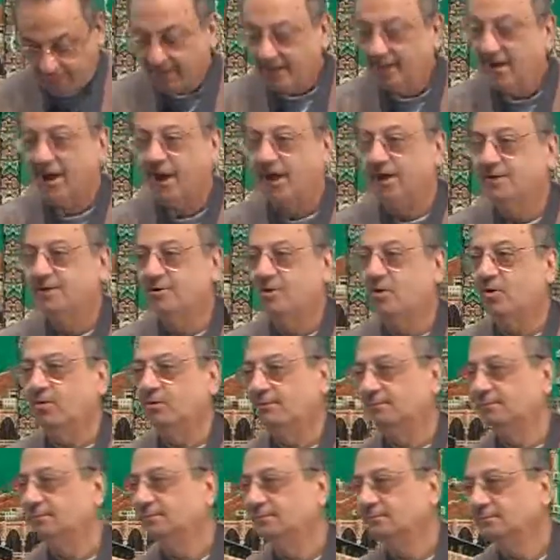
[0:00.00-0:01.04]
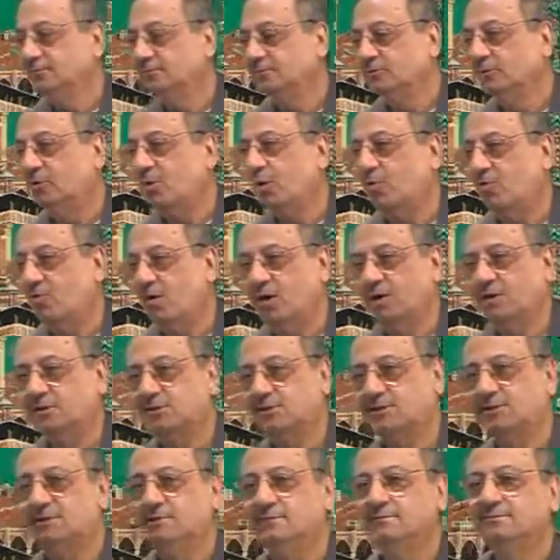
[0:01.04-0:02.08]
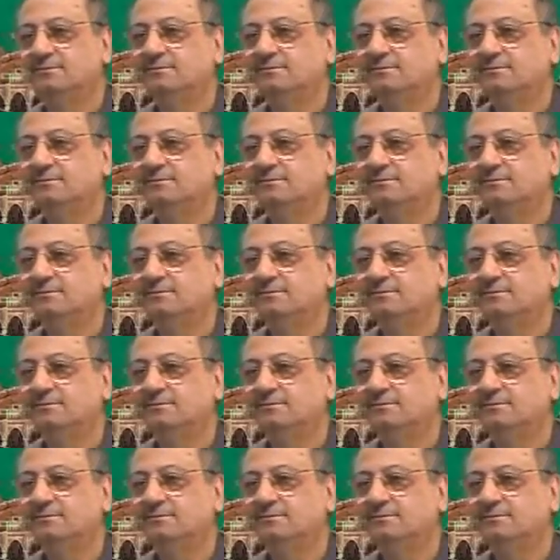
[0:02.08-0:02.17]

I know. Know what?